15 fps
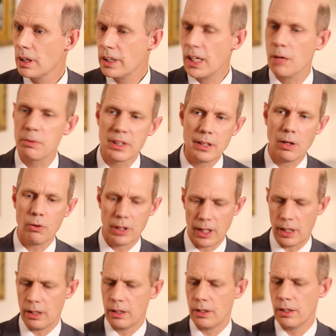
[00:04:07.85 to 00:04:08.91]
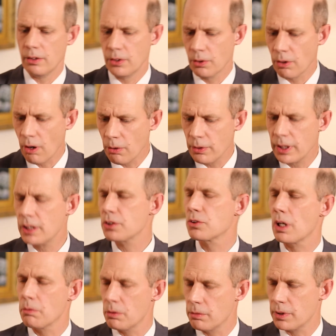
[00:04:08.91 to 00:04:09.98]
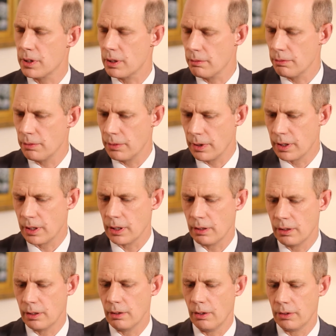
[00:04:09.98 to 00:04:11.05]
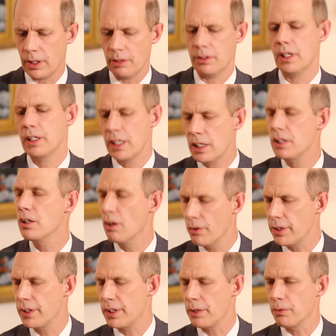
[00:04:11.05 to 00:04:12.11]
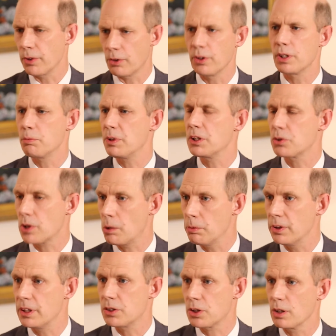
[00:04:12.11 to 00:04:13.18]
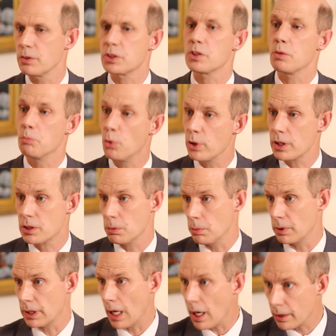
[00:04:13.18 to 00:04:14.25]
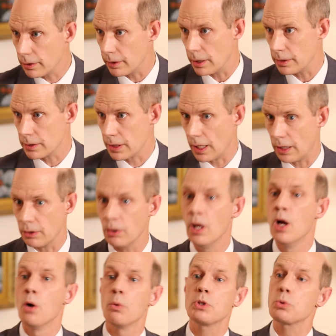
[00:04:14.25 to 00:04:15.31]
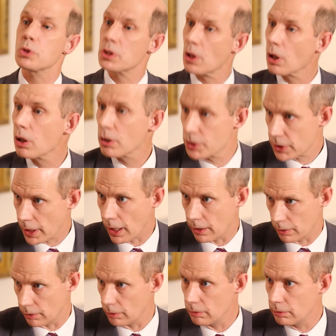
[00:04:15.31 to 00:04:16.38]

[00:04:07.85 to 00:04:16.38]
Yeah, but okay. You're already in trouble with they didn't know that they were going to be in trouble in terms of the Moritomo Gakuen scandal, which was her scandal.